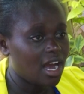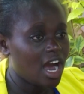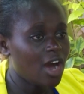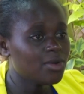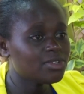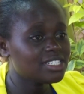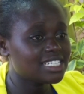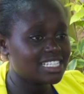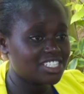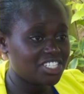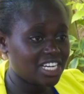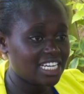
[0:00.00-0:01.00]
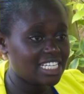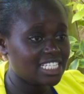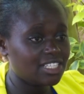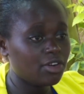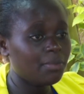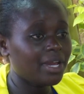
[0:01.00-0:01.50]
How was the journey
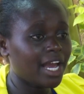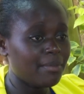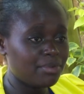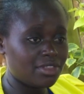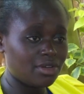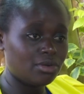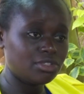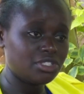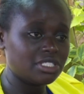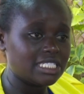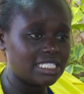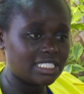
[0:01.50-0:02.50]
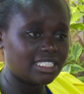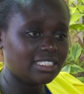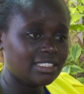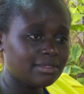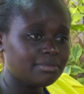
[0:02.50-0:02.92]
coping up with all children?